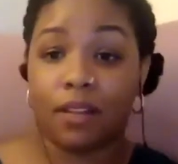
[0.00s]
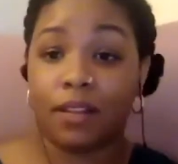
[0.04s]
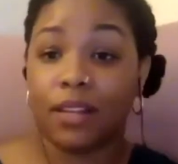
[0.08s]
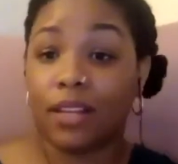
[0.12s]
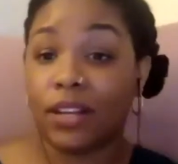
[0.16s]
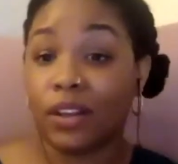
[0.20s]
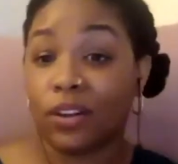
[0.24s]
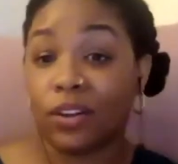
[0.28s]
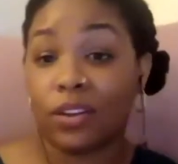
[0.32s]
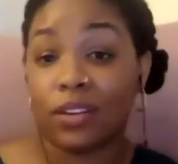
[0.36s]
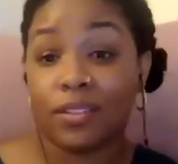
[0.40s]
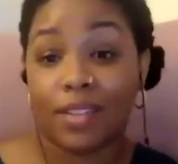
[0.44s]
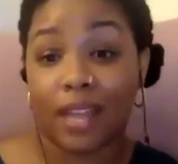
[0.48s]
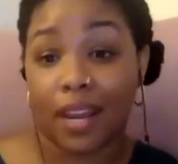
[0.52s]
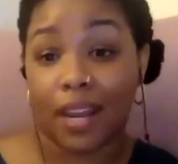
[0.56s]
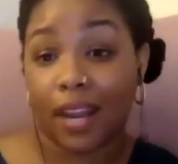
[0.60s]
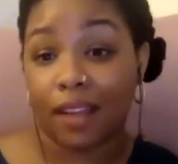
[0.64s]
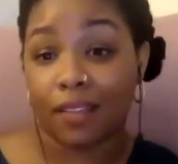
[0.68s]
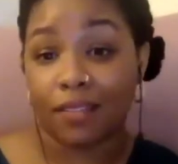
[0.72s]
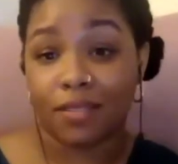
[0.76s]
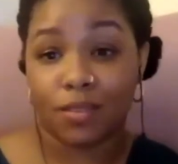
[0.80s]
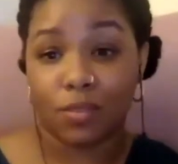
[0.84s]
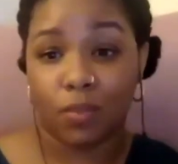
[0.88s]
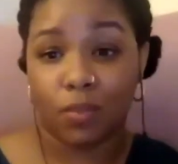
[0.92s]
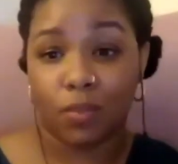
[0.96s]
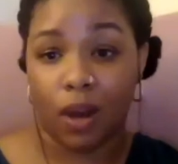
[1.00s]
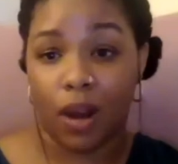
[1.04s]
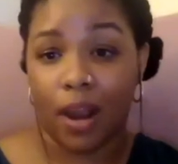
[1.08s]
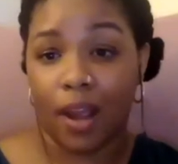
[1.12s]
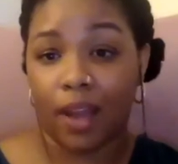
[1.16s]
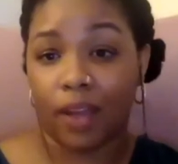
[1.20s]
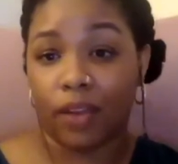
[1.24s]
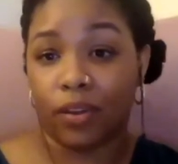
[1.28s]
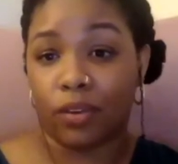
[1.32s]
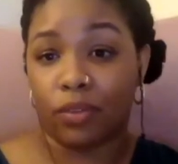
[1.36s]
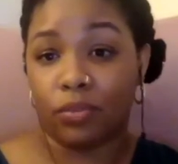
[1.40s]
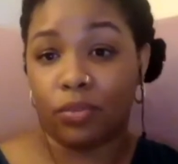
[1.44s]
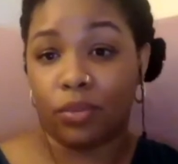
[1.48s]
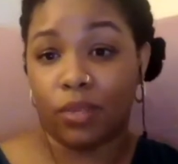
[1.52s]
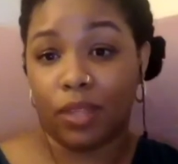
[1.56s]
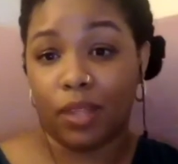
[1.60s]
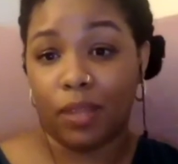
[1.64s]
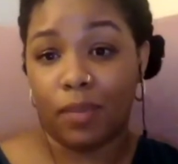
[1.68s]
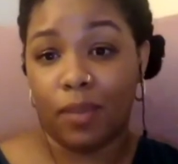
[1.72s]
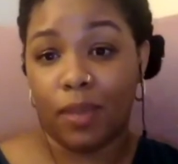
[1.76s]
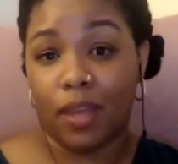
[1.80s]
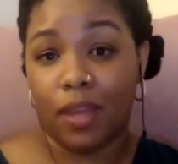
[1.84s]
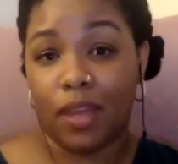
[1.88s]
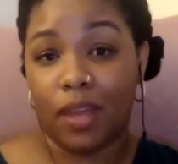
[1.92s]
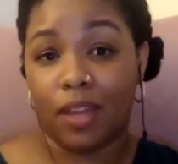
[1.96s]
clinical settings where I could
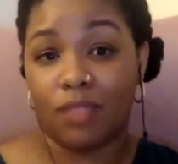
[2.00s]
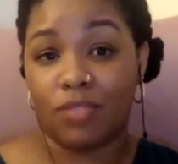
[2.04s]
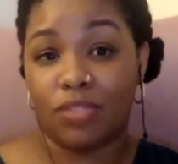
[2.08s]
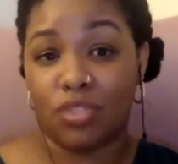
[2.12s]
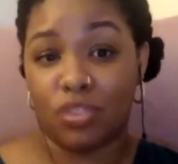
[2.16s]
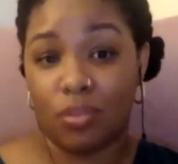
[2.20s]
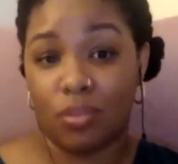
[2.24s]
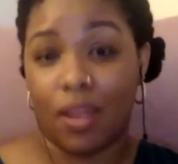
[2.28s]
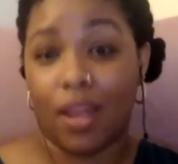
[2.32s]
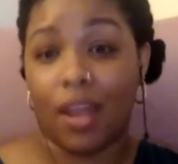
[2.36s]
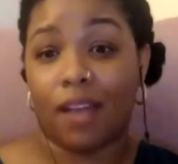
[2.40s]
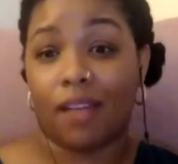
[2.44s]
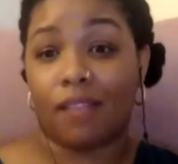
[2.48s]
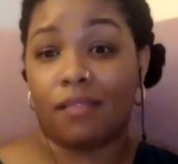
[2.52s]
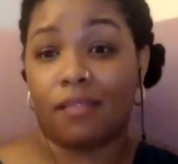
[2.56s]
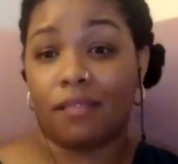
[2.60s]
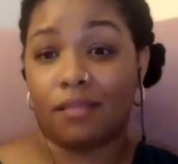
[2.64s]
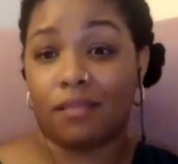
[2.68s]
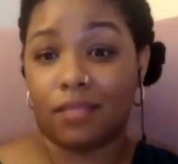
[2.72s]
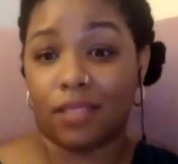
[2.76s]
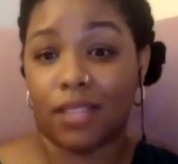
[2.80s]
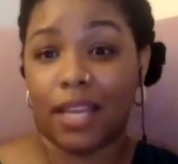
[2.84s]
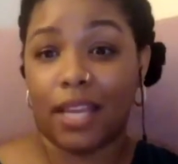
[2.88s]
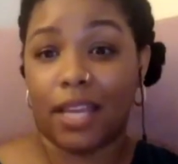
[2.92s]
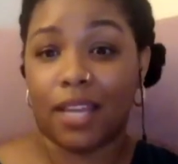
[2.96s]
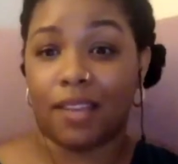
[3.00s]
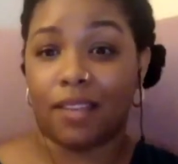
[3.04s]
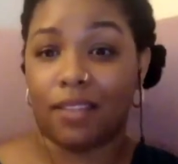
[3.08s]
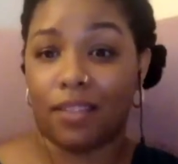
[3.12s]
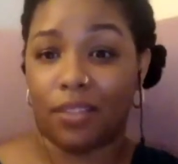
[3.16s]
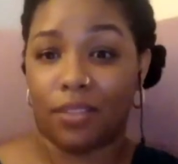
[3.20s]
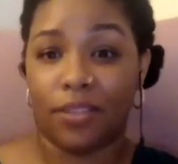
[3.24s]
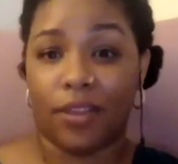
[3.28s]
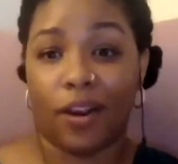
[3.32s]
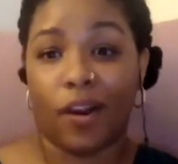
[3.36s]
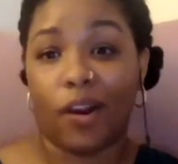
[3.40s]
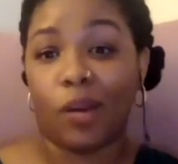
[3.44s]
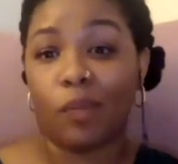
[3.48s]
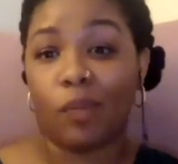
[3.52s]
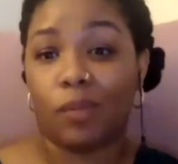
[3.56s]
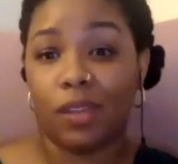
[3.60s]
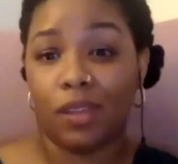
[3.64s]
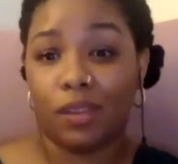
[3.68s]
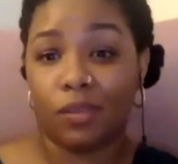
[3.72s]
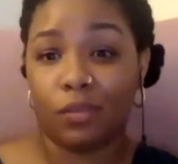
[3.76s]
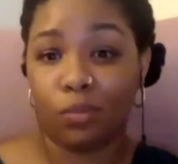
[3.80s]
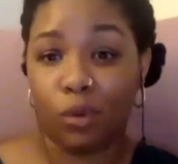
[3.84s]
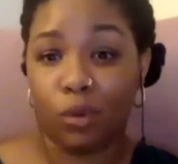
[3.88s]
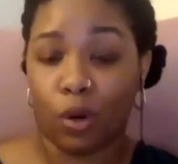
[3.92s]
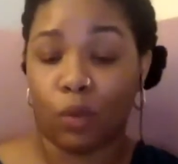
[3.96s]
really be doing like
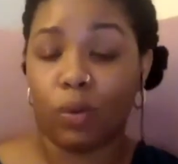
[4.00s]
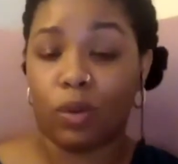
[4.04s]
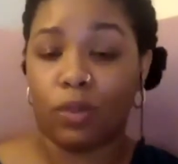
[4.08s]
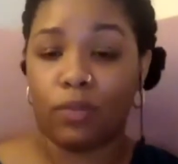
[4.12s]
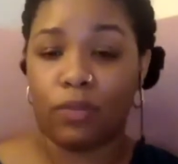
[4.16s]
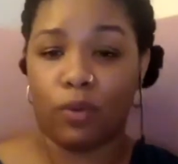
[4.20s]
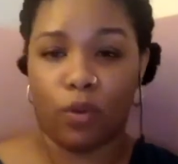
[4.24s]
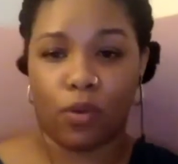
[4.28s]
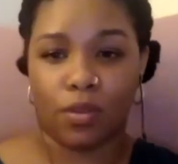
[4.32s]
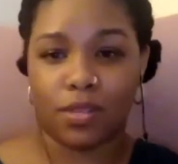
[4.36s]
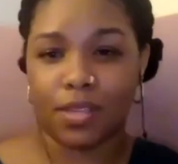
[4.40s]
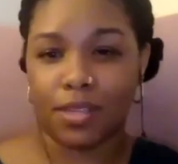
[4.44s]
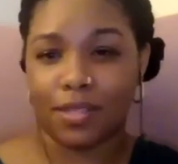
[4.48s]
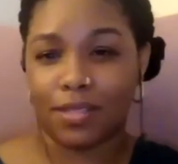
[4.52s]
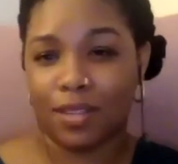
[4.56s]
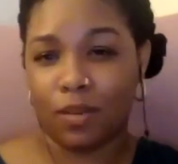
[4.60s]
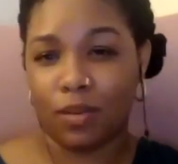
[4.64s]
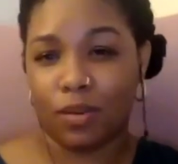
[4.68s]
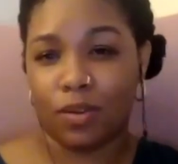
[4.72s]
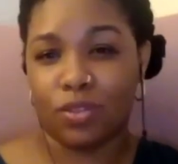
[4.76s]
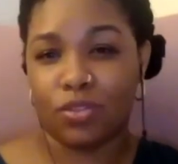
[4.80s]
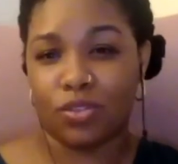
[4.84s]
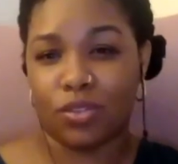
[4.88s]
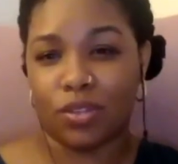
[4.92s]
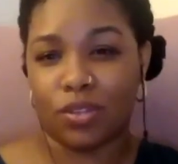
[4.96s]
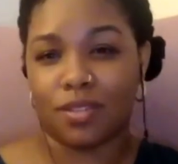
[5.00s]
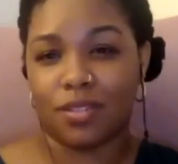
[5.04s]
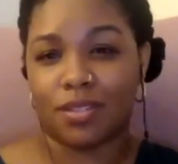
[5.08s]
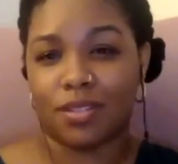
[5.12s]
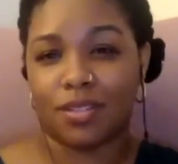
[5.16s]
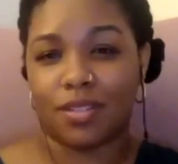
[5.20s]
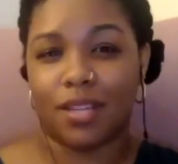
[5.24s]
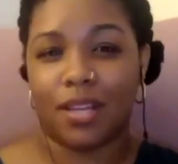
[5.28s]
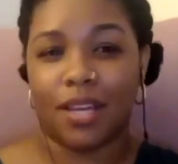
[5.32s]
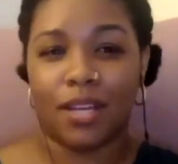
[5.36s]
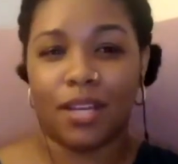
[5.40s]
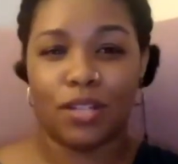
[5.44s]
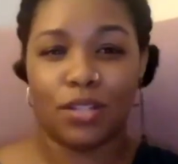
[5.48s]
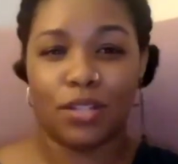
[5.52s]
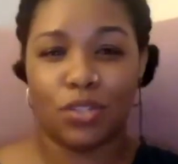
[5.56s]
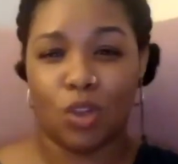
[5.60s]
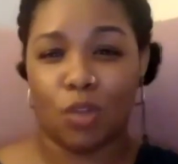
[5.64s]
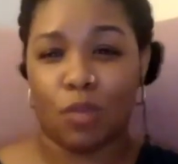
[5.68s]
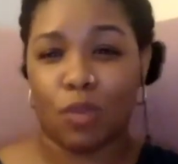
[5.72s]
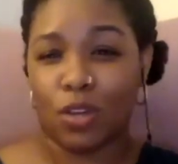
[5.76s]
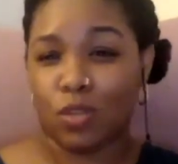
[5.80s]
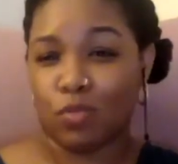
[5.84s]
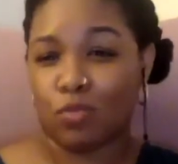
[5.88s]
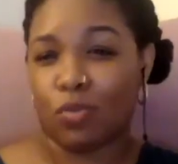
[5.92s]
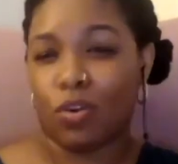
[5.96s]
therapy work with folks because there was just so
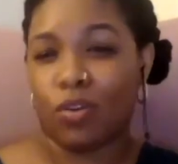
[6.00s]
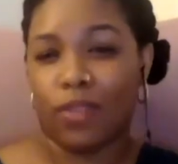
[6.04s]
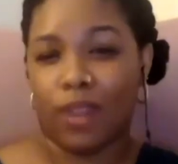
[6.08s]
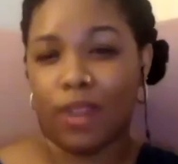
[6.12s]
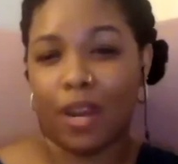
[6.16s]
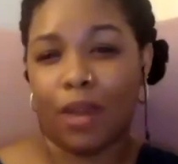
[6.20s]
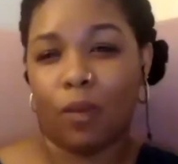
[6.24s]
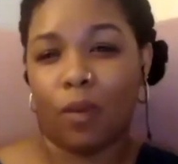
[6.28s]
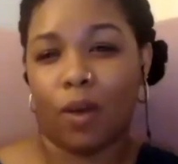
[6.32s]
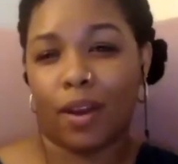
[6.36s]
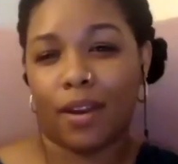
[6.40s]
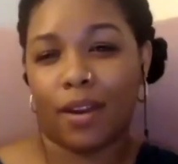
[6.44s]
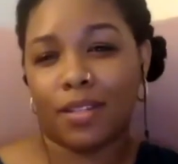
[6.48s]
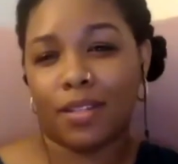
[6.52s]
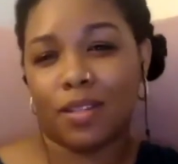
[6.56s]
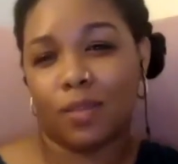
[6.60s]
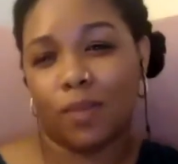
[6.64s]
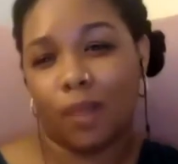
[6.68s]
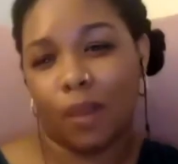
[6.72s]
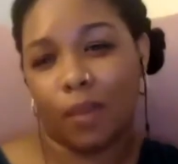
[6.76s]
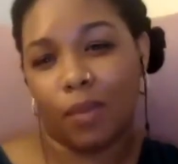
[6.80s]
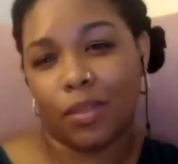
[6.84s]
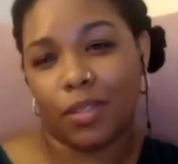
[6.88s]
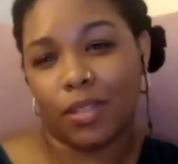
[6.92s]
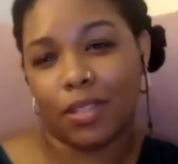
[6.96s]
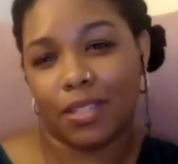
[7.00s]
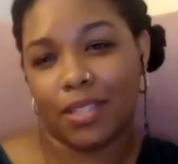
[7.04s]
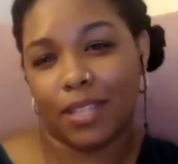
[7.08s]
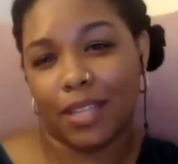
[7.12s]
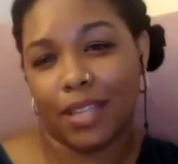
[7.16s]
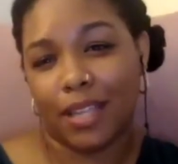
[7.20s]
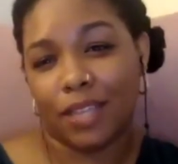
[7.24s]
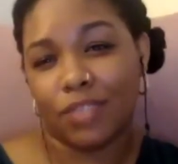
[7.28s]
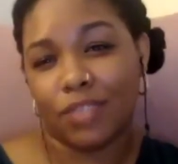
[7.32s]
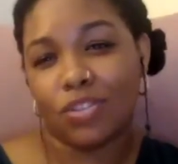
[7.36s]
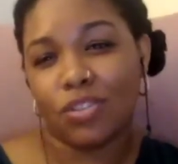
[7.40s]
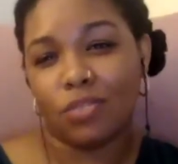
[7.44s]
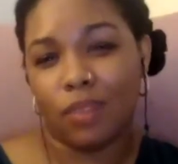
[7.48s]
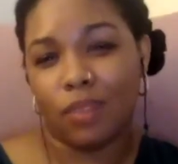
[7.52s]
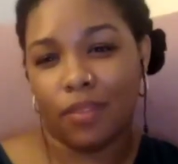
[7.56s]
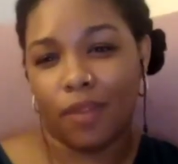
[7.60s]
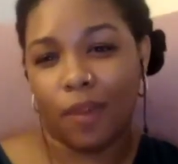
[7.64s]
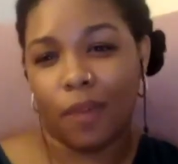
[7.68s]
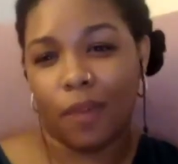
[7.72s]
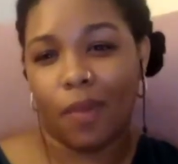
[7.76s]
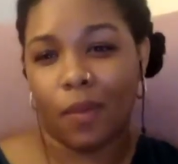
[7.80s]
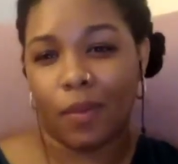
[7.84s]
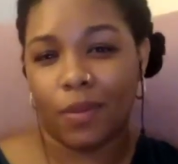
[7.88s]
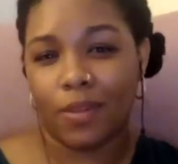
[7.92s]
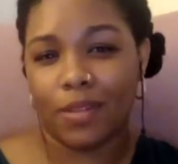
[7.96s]
much more that I wanted to be able to dig into with
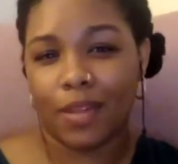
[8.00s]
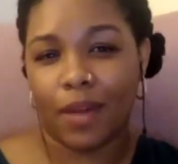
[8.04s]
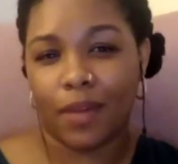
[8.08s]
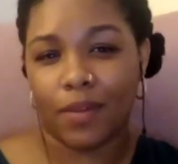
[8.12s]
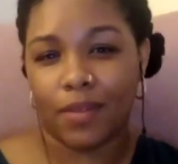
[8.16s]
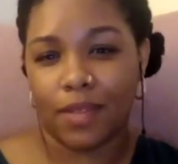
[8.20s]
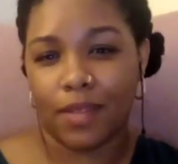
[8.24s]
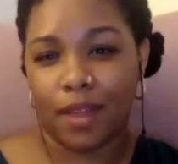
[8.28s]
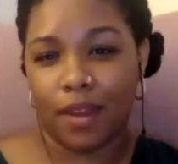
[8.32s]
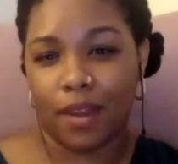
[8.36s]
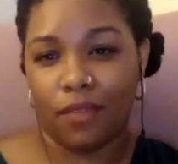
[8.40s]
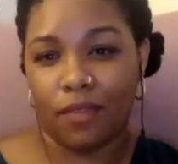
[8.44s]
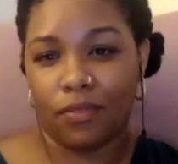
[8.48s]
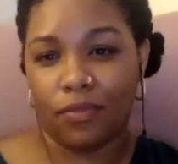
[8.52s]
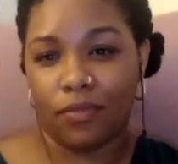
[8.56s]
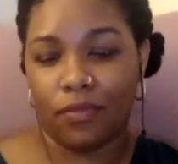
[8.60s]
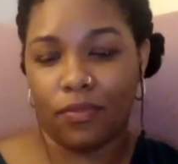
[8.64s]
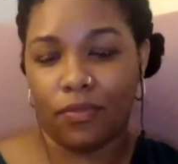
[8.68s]
them that was outside of